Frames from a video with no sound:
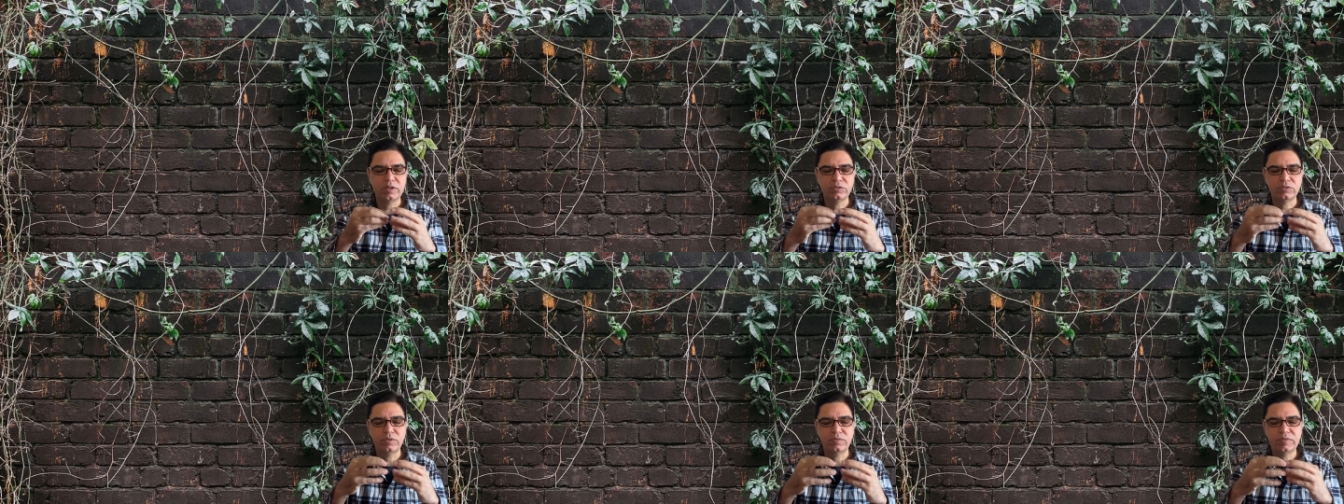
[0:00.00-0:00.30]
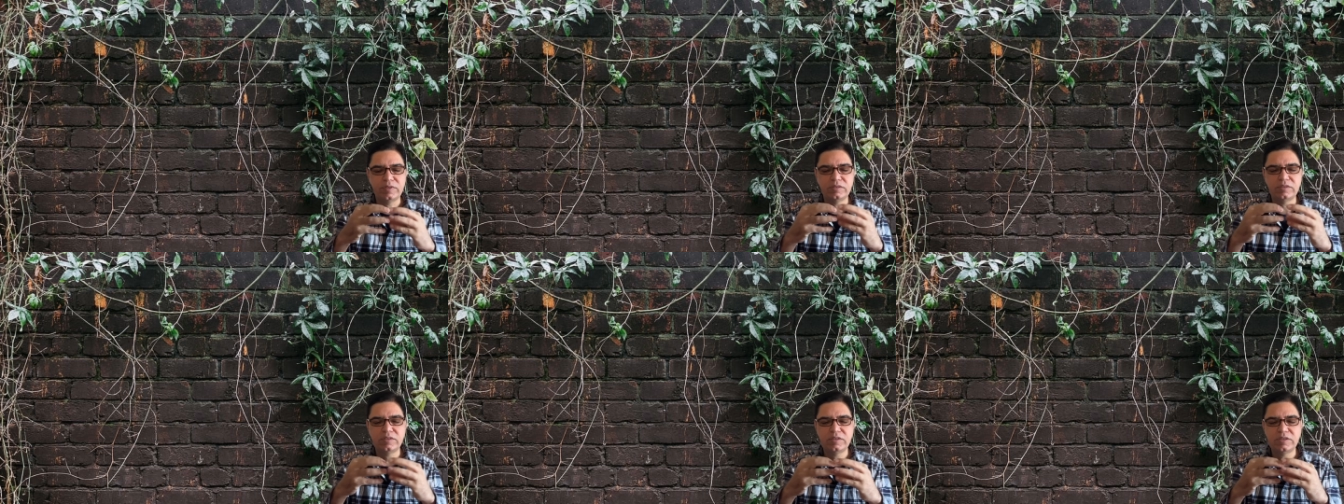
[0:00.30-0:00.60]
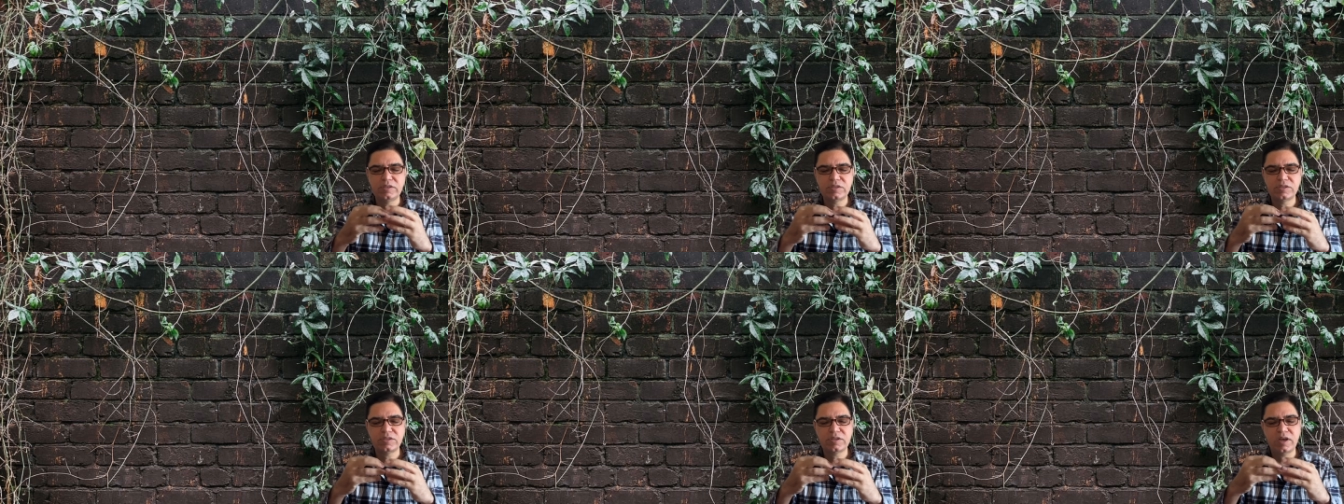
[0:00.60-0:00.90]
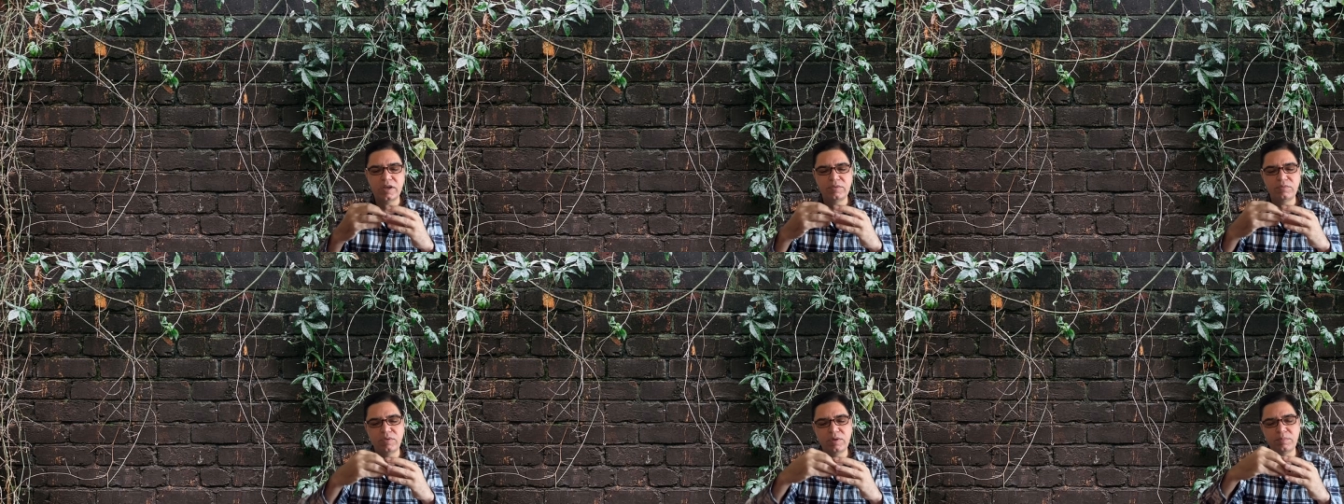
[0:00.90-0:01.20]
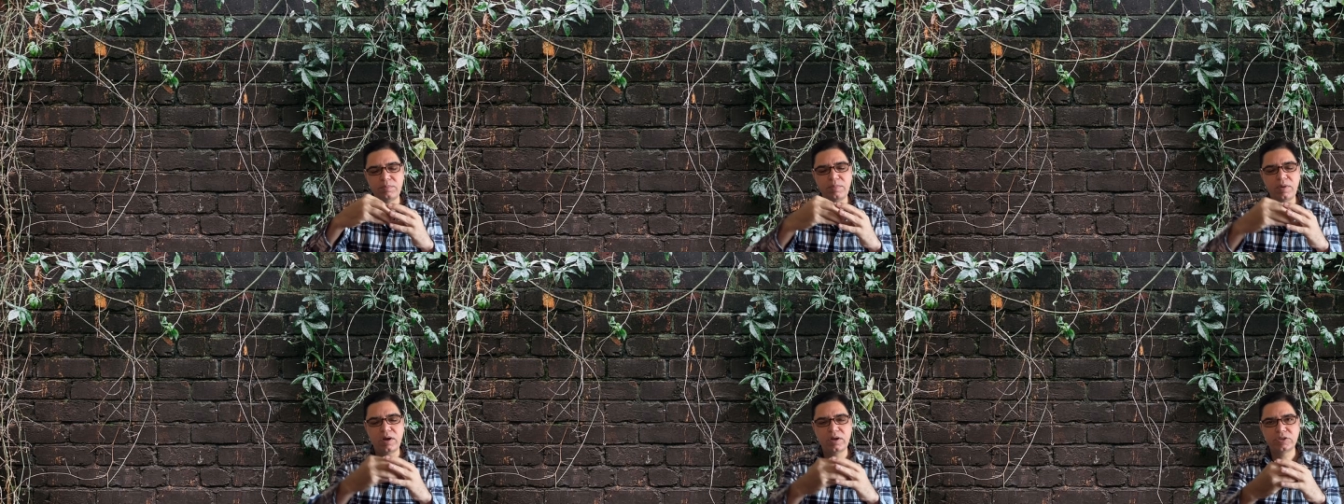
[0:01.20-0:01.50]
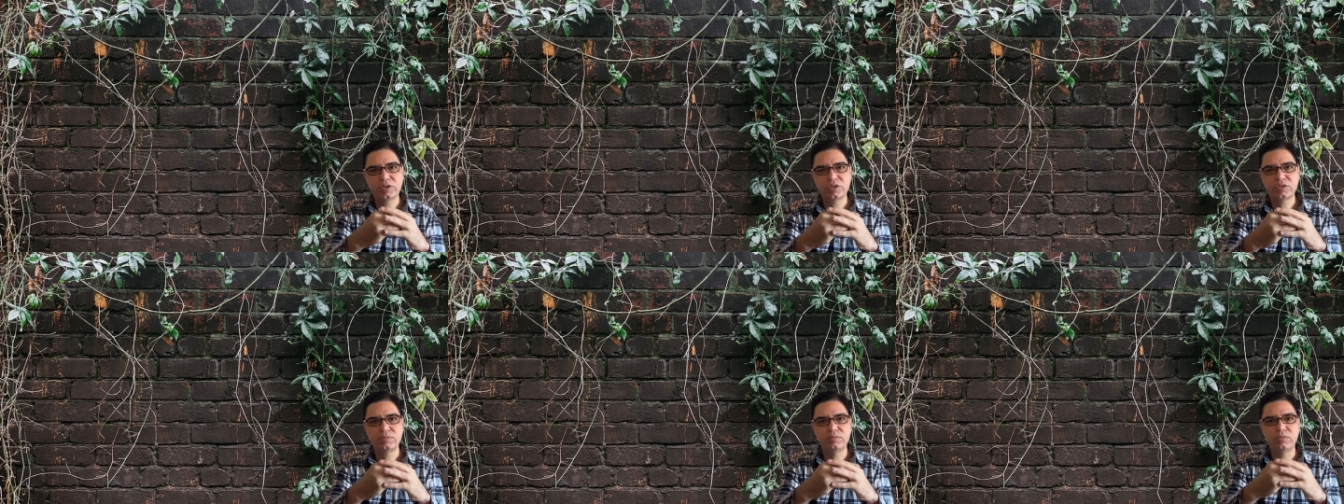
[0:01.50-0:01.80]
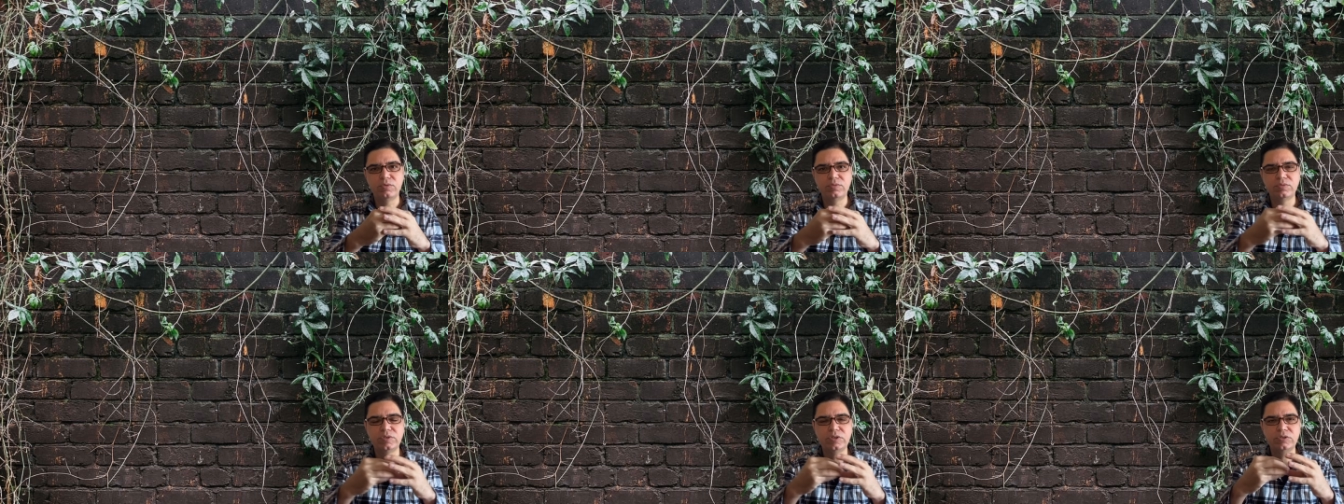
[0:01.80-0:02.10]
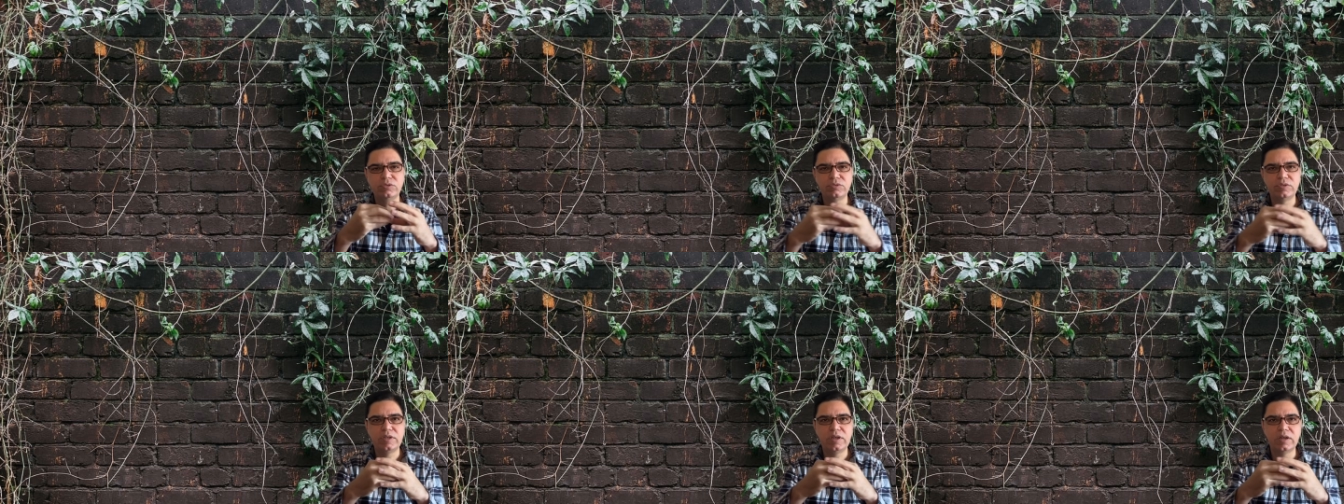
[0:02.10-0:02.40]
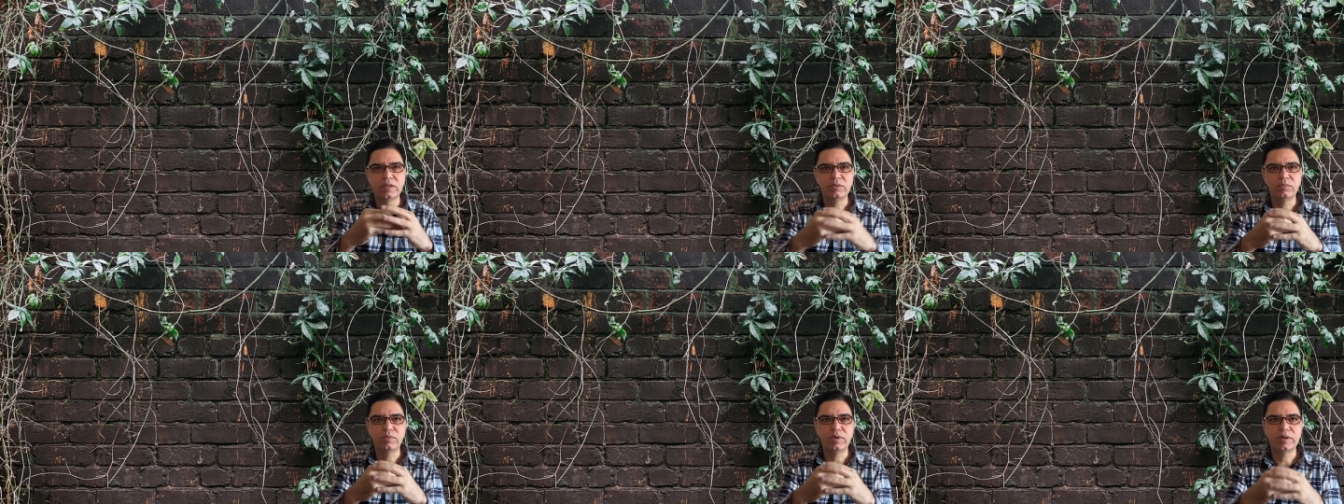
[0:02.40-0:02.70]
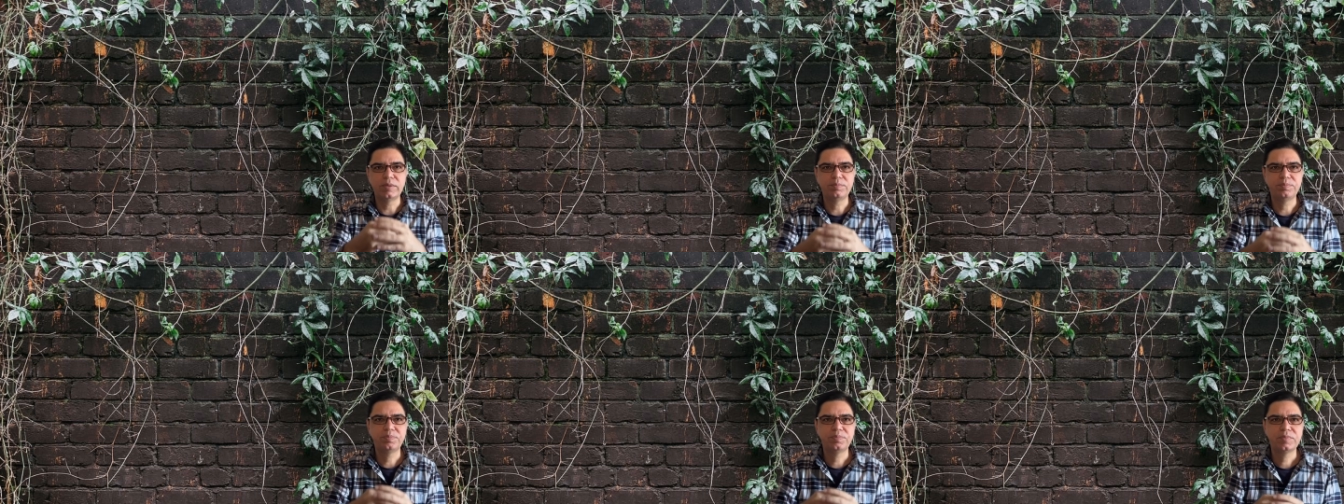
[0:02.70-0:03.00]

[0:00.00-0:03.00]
so if this is intestine, one part just moves into the other one.